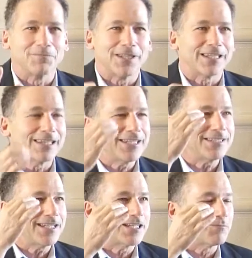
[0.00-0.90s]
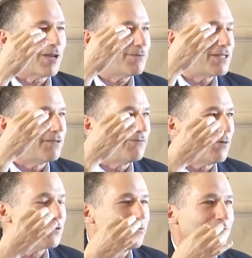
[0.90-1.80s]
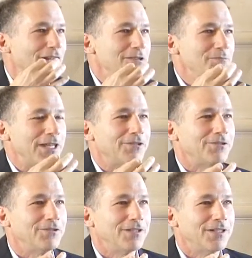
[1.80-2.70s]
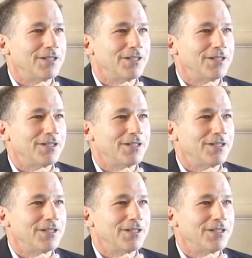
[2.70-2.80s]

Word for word: to me that listening is maybe the most fundamental,